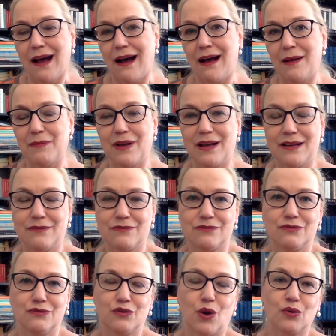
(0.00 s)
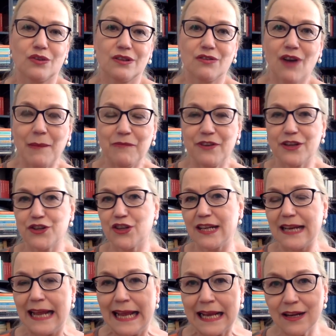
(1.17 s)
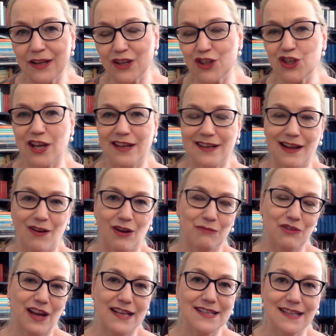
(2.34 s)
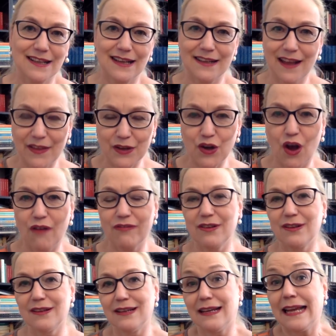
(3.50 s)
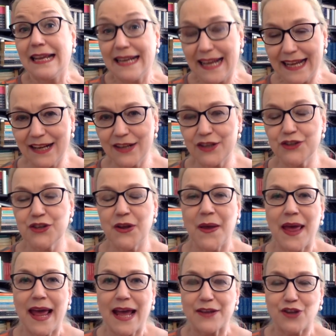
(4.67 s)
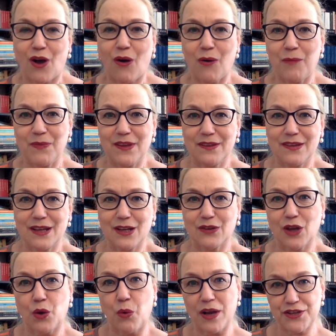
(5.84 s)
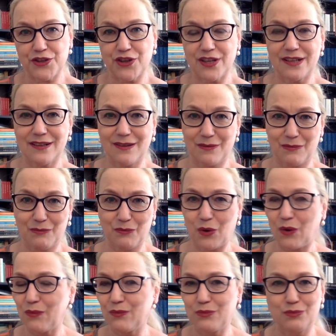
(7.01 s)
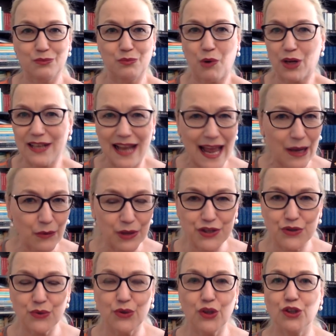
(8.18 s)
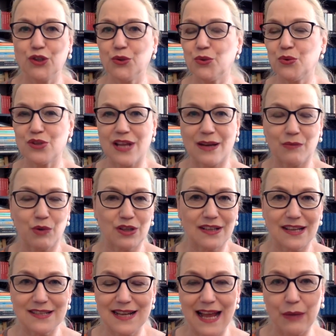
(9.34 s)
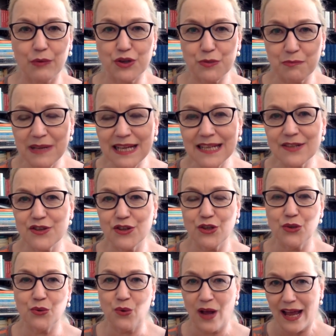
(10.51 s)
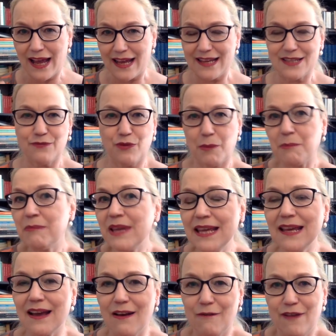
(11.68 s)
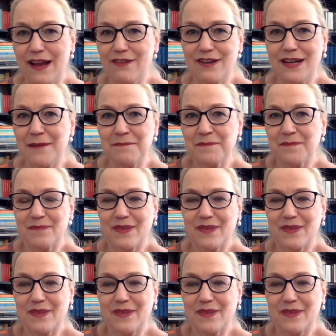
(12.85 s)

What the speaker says: I wrote crime fiction in English, and now I'm writing another novel in English. So the question, what language do you use and what does language mean to you, is for me a very